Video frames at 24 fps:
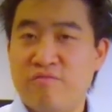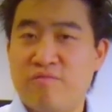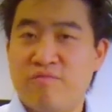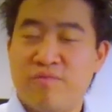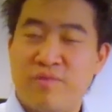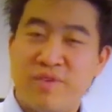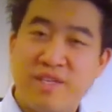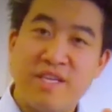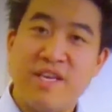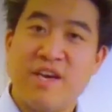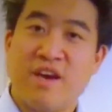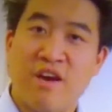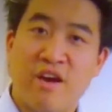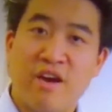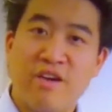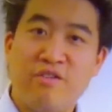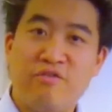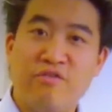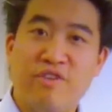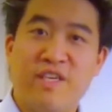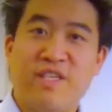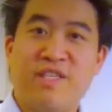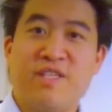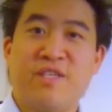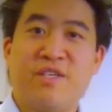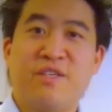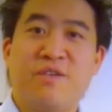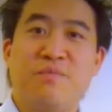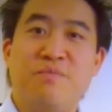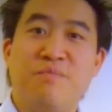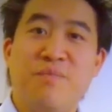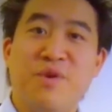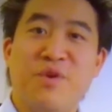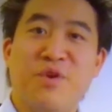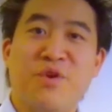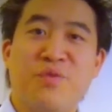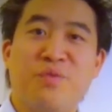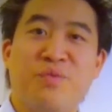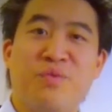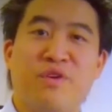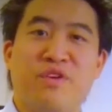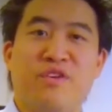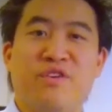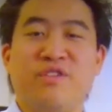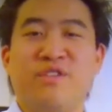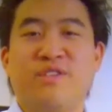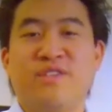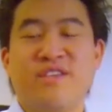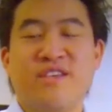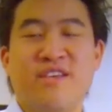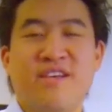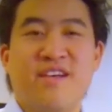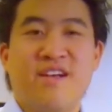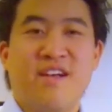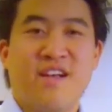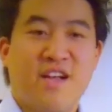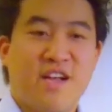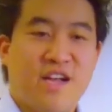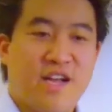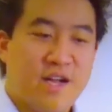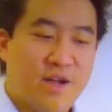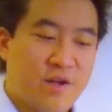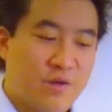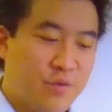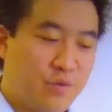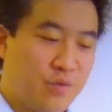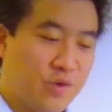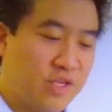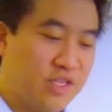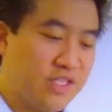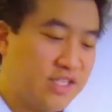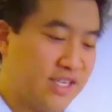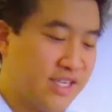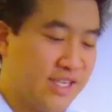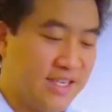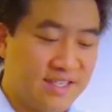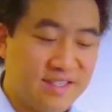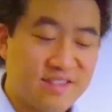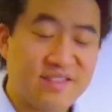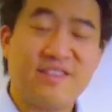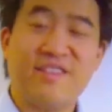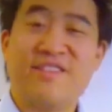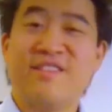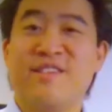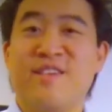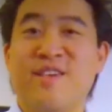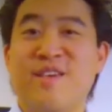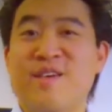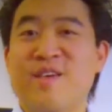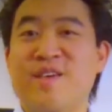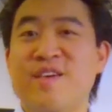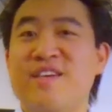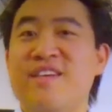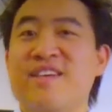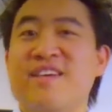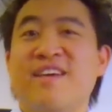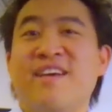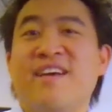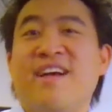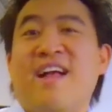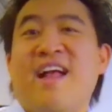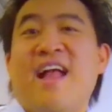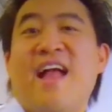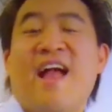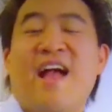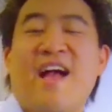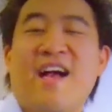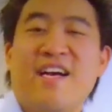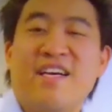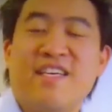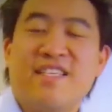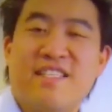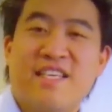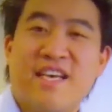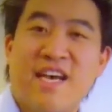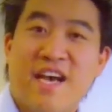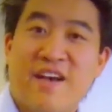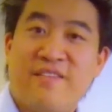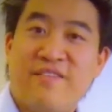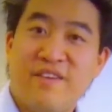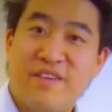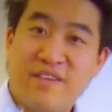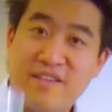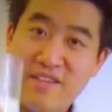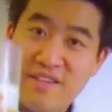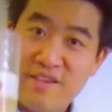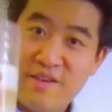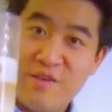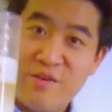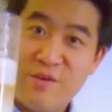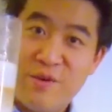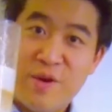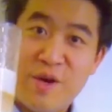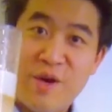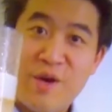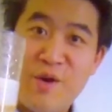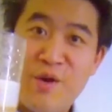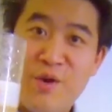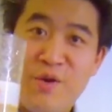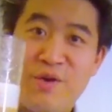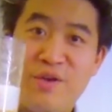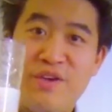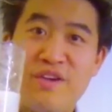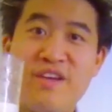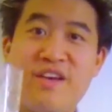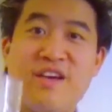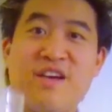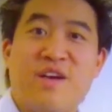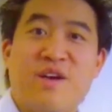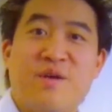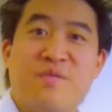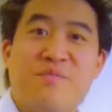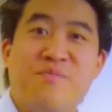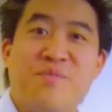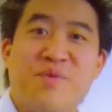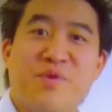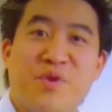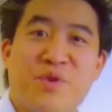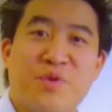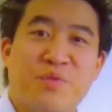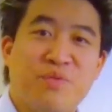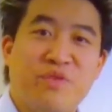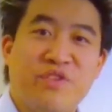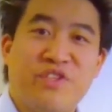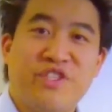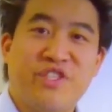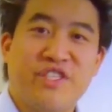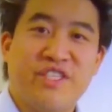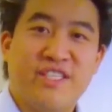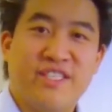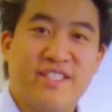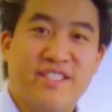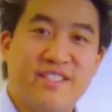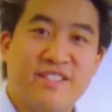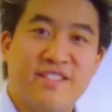dehydrated milk pods, which isn't as good as having your own milk machine.